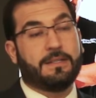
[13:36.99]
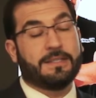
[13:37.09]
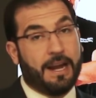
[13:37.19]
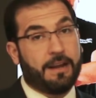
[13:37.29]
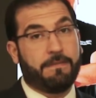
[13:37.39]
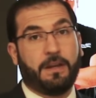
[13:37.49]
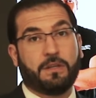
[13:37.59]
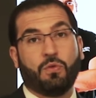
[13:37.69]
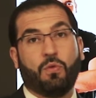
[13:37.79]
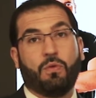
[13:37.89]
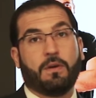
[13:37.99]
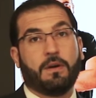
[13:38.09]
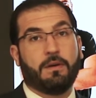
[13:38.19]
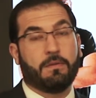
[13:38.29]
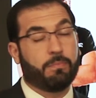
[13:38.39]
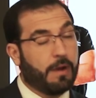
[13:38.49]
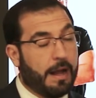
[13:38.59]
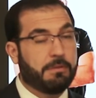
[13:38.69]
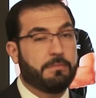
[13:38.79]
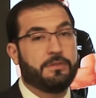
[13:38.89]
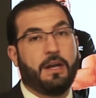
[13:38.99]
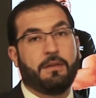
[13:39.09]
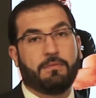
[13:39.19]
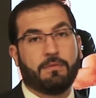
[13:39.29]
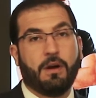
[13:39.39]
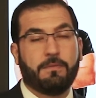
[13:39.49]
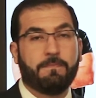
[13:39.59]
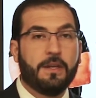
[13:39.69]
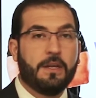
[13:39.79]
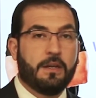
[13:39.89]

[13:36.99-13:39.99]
side effects or problems down the road.